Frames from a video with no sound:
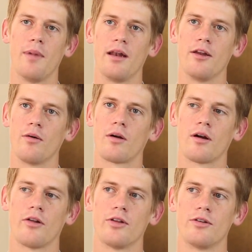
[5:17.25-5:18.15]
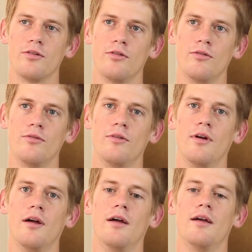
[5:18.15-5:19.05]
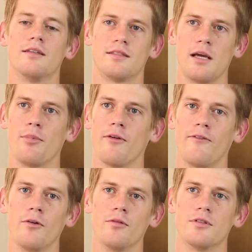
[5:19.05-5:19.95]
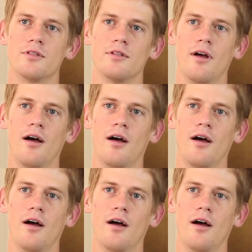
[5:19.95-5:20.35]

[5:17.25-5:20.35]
mandioca are the two staple foods.